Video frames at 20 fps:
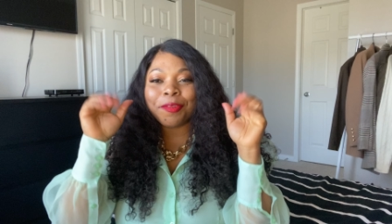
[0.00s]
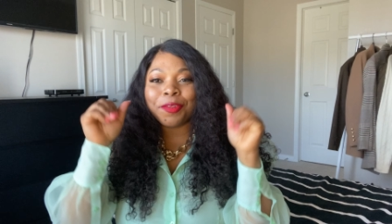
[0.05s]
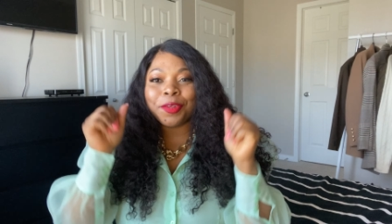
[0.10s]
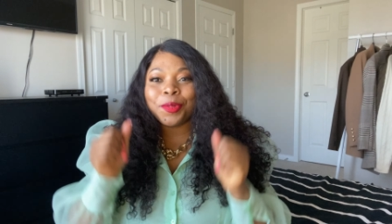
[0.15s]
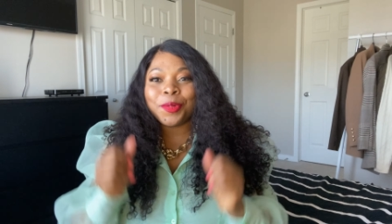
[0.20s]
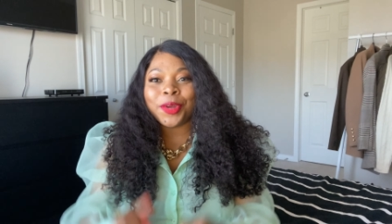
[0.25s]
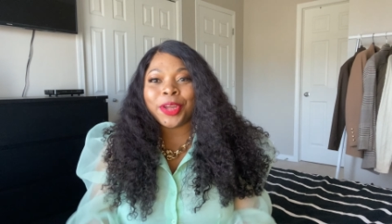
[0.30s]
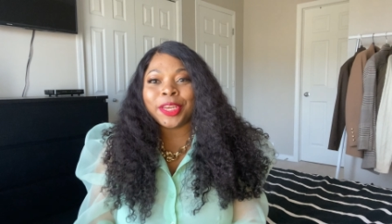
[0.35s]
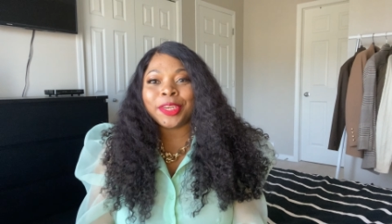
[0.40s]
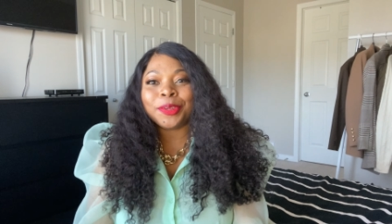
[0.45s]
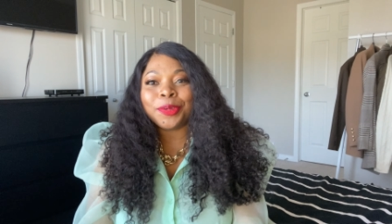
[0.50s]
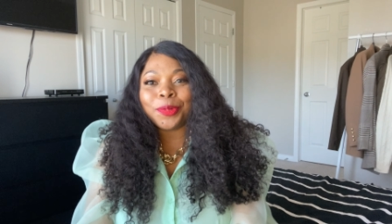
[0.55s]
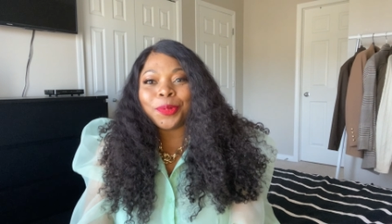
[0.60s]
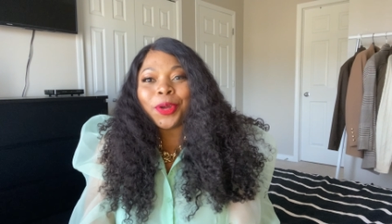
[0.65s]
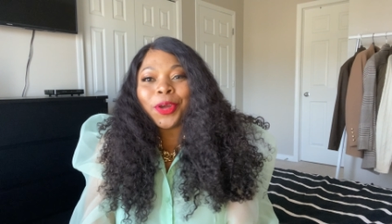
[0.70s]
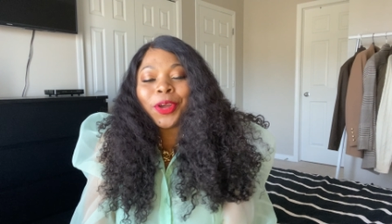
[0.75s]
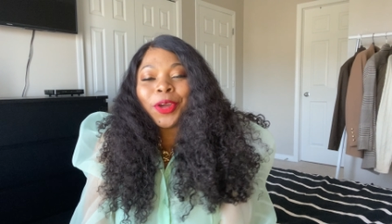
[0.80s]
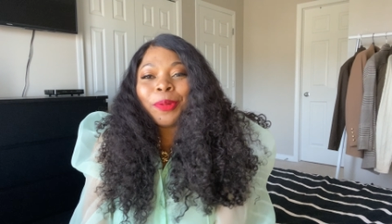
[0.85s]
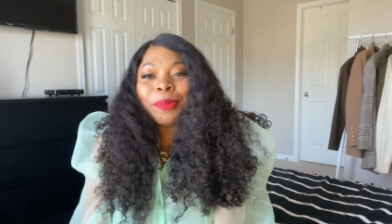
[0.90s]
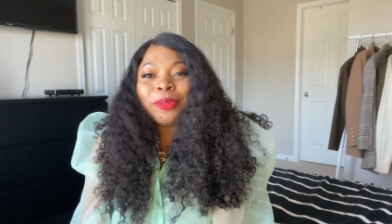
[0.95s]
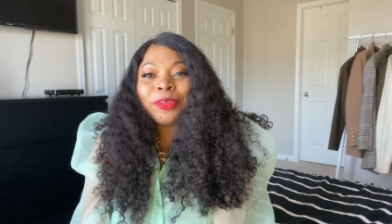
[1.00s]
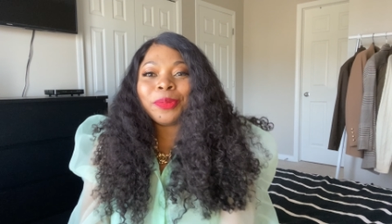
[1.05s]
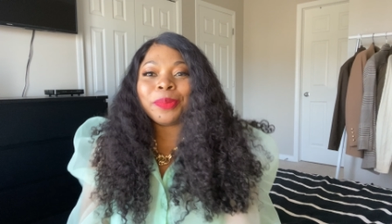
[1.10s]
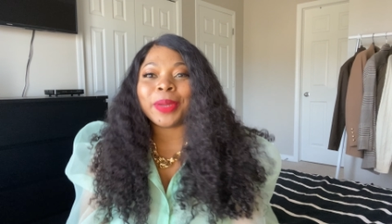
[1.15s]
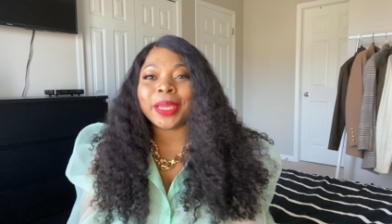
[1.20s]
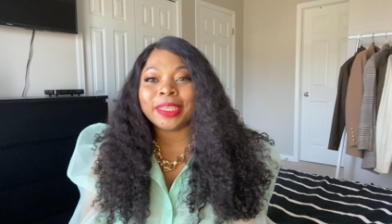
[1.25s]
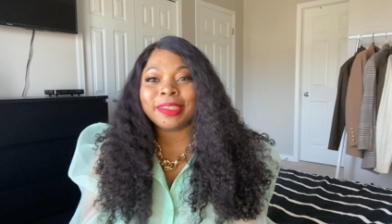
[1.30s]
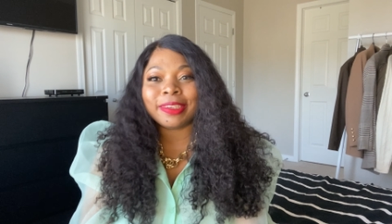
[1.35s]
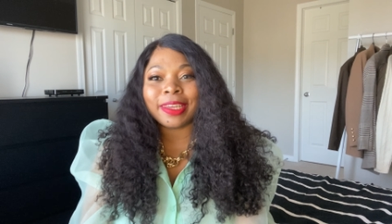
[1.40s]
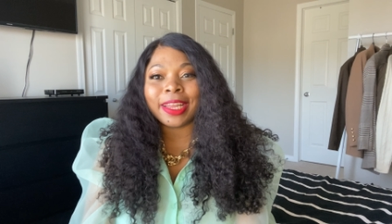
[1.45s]
Everyone, welcome to
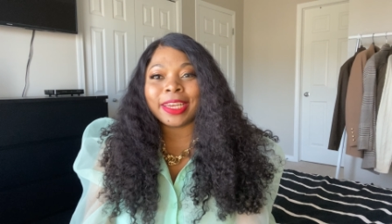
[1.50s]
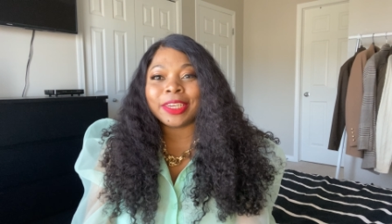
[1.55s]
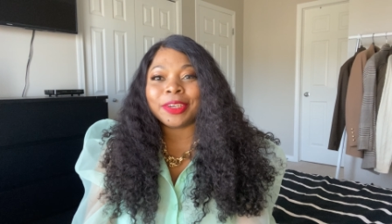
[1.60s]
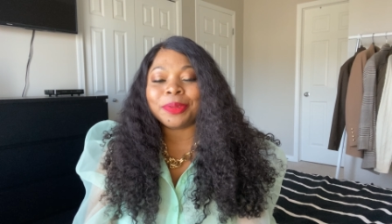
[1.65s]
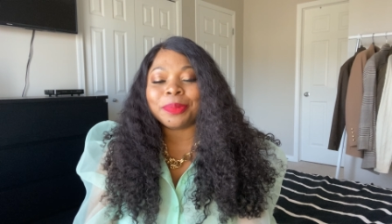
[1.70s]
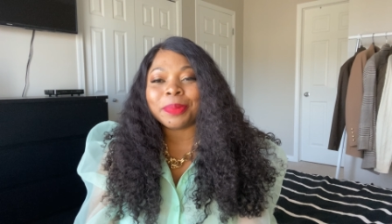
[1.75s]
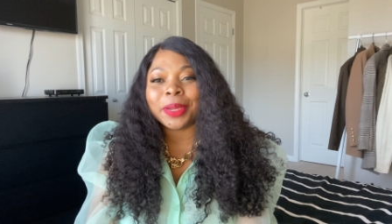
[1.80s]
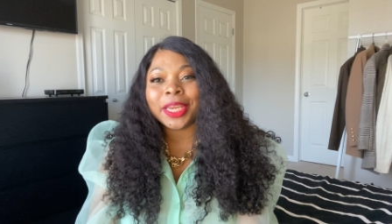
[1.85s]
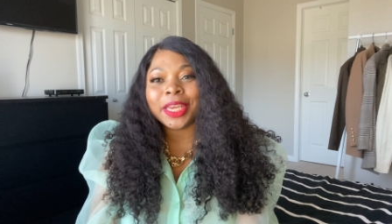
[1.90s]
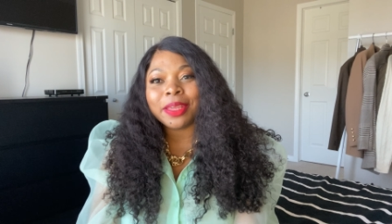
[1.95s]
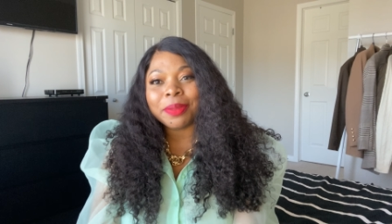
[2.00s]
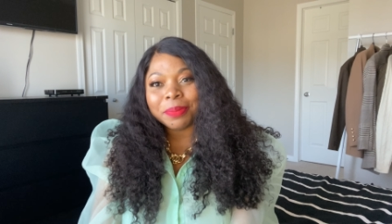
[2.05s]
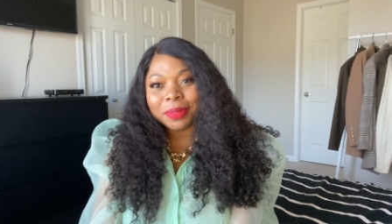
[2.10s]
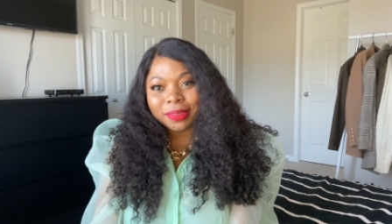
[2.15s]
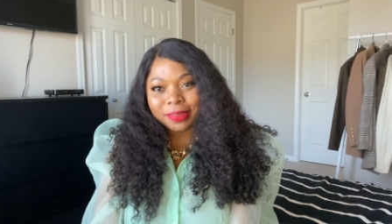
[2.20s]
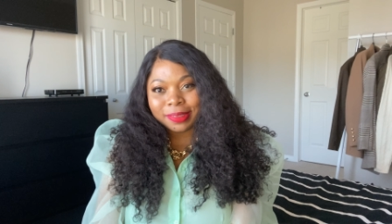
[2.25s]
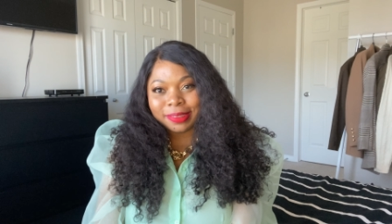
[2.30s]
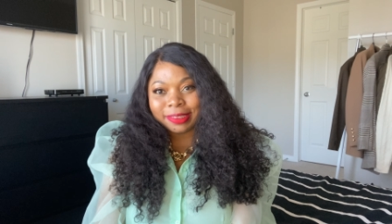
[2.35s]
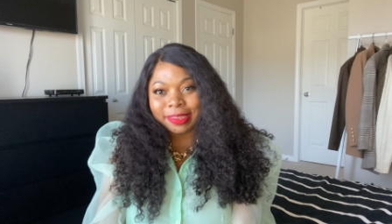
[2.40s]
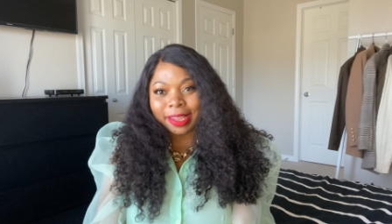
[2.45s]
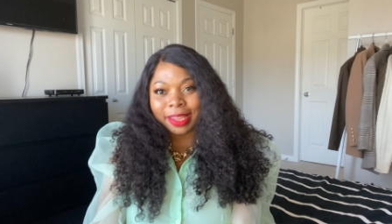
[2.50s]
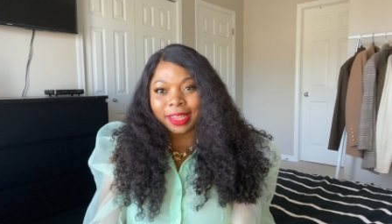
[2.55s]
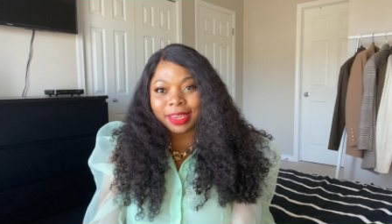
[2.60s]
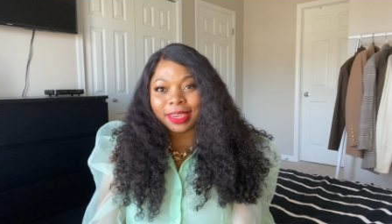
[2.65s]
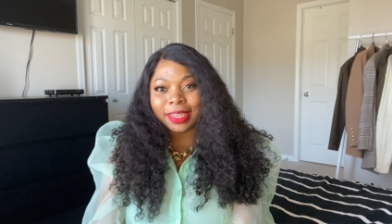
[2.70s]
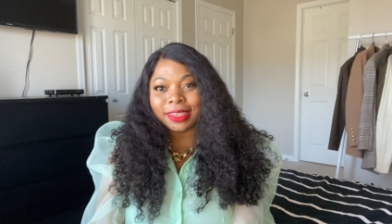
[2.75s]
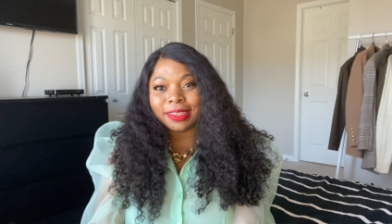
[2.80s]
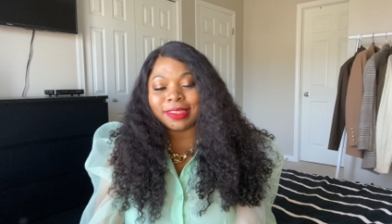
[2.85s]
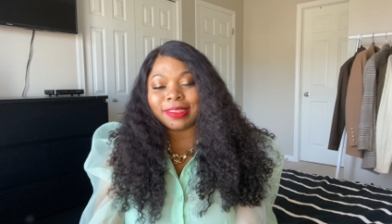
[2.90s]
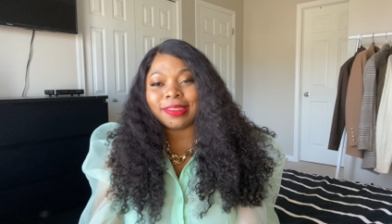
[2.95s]
my channel. My name is
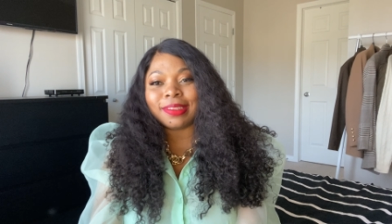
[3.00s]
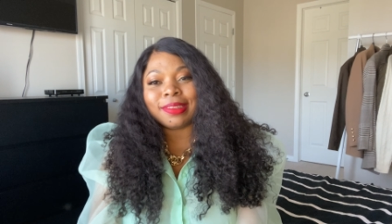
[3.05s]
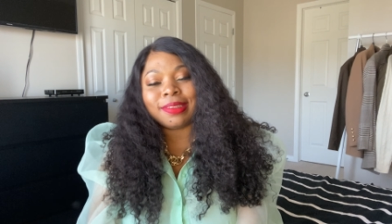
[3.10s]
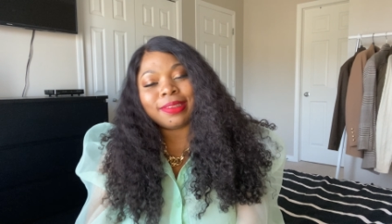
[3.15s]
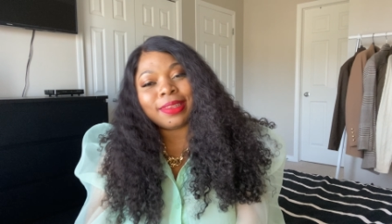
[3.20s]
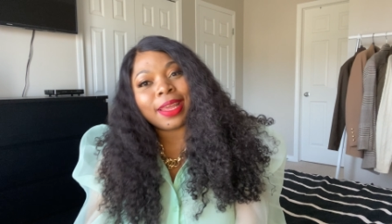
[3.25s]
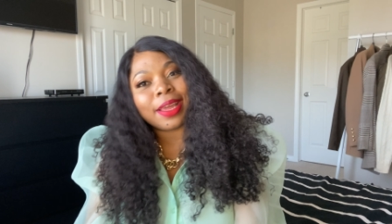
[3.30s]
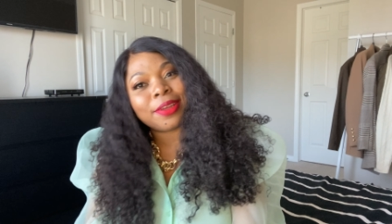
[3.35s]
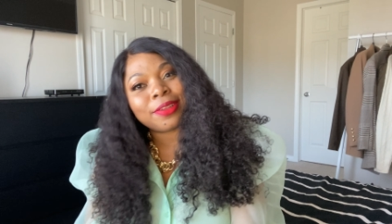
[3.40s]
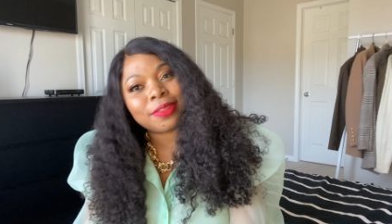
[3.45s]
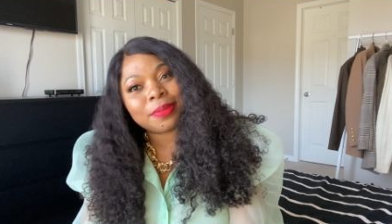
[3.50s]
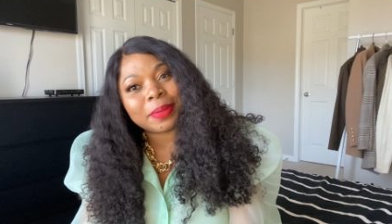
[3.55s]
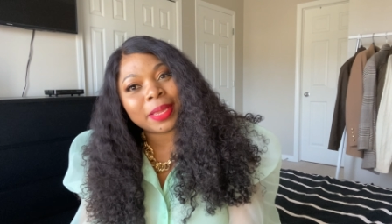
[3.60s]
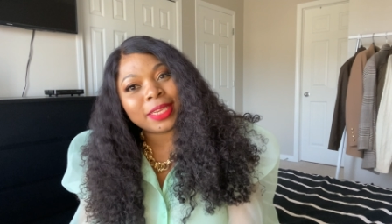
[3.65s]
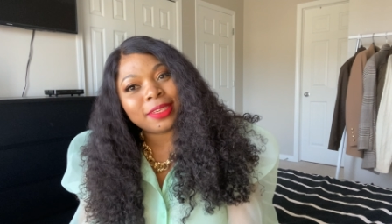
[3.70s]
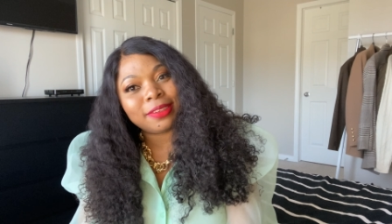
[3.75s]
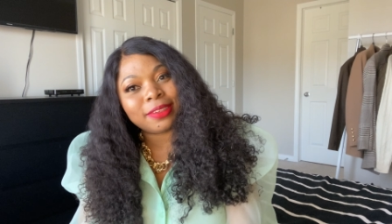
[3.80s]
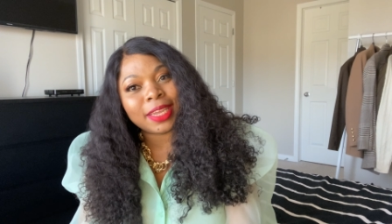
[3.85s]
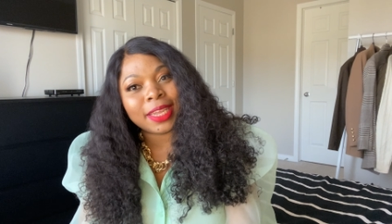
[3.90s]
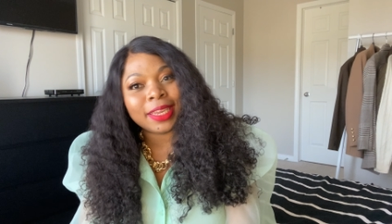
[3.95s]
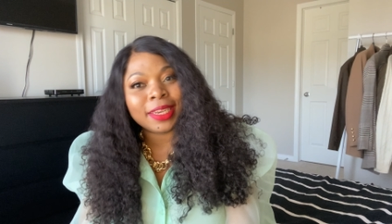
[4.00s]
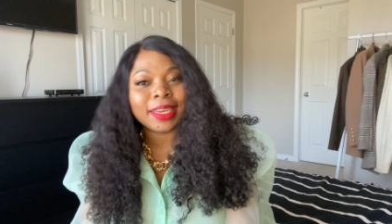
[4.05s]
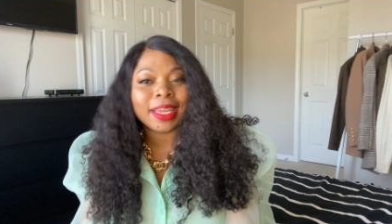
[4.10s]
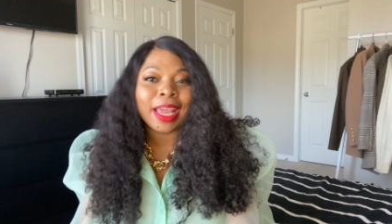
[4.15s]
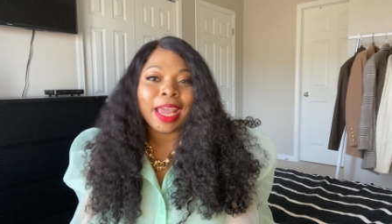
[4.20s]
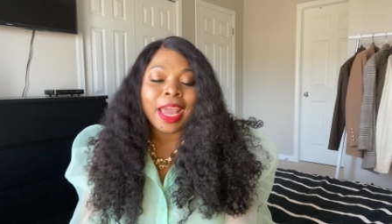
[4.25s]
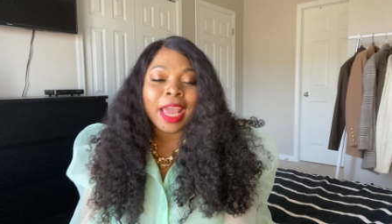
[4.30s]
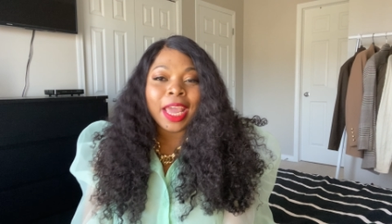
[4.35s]
Jane and this is Styles by Jane.